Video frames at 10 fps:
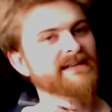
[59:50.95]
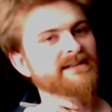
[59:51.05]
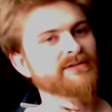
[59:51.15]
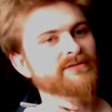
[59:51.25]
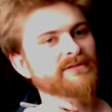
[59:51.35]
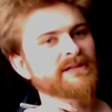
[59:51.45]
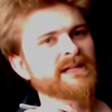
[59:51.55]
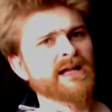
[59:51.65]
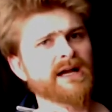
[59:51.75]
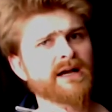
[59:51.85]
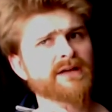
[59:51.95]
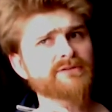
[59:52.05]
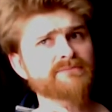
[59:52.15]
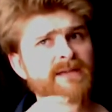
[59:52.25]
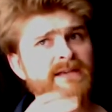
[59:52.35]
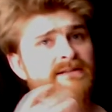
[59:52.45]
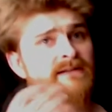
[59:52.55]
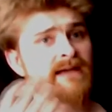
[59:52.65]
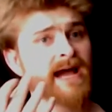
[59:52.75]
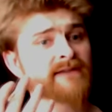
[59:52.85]
And that local,
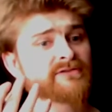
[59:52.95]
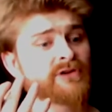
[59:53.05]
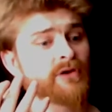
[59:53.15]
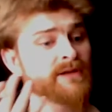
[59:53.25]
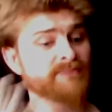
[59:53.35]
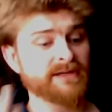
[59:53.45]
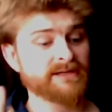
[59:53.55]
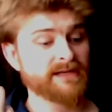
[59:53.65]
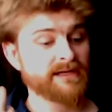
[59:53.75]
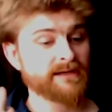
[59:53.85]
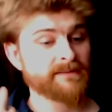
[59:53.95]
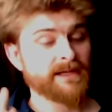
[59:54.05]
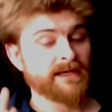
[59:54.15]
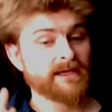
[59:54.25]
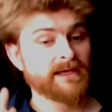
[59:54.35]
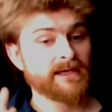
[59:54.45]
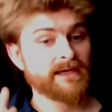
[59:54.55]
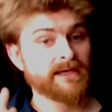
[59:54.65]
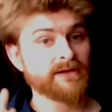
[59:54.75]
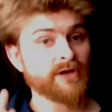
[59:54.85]
he handles the cold.
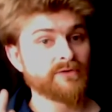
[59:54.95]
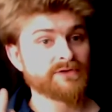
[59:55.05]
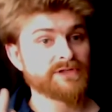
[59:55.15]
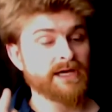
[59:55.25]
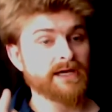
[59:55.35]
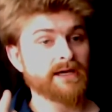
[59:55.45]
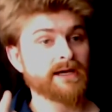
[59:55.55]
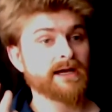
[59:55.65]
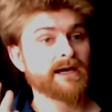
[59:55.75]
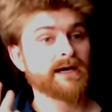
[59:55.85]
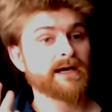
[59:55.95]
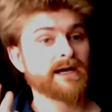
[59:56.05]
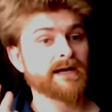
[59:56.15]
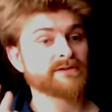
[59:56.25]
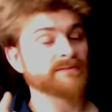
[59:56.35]
He knows how